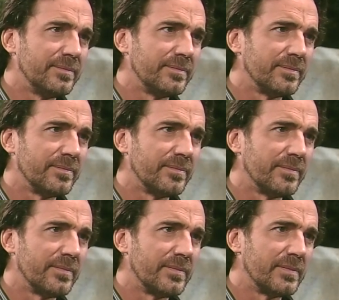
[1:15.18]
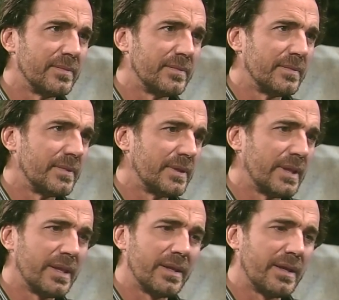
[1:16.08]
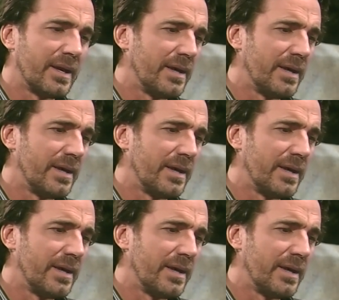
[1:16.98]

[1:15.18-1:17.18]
No one is speaking in this clip.